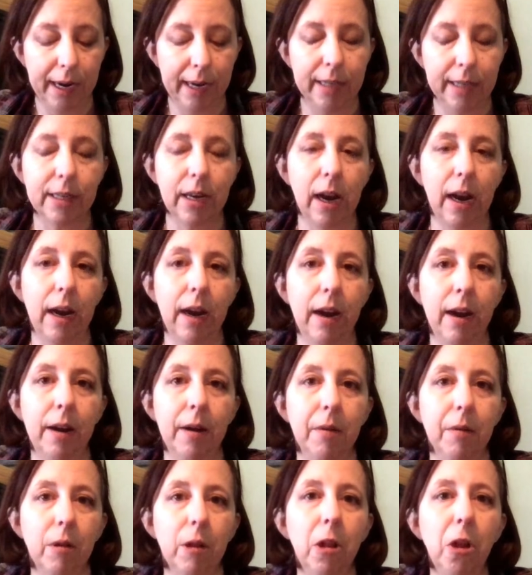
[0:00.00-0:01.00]
It's got
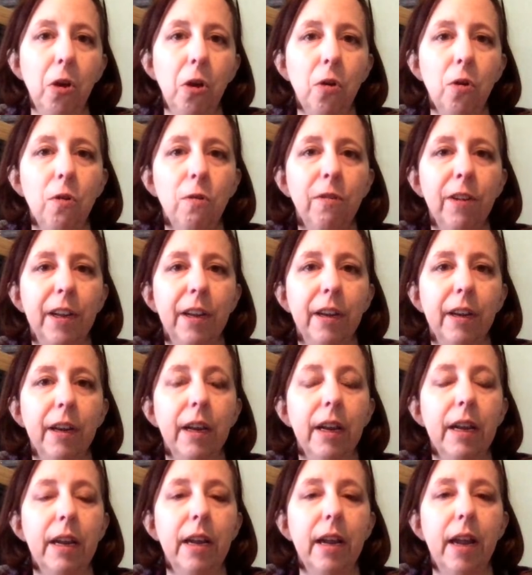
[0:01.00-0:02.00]
clove
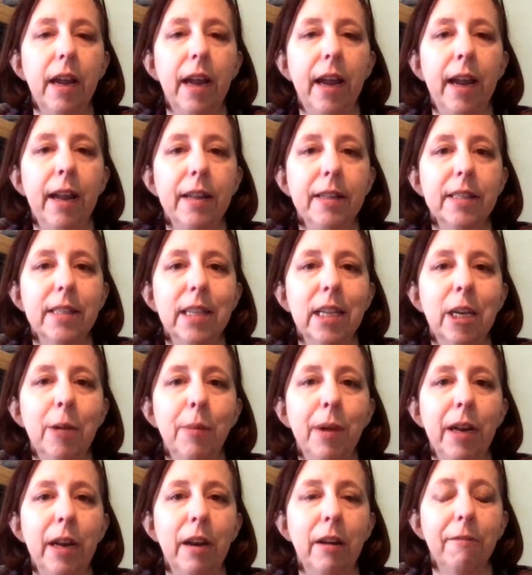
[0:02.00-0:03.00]
and
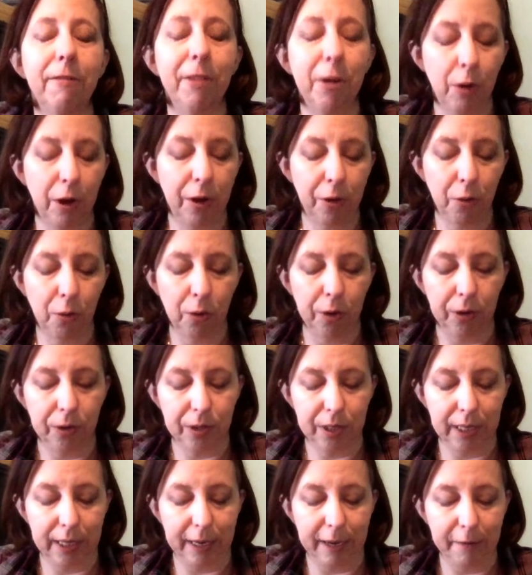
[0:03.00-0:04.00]
cinnamon and a few other
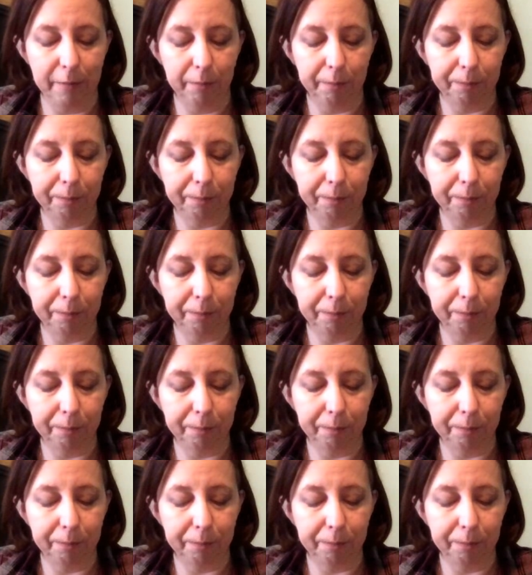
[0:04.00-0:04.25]
oils in it.